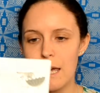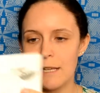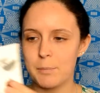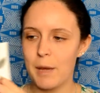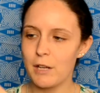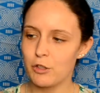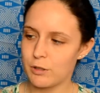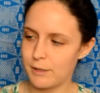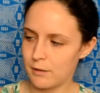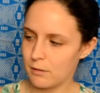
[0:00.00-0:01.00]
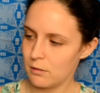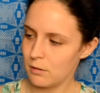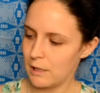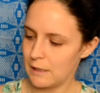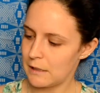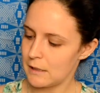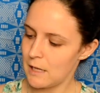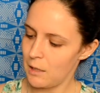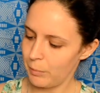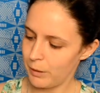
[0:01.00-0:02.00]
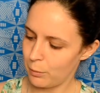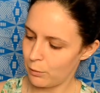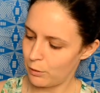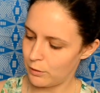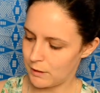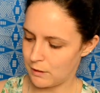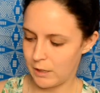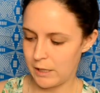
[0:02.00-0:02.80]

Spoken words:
It's by Drizzle. It's the same people who did the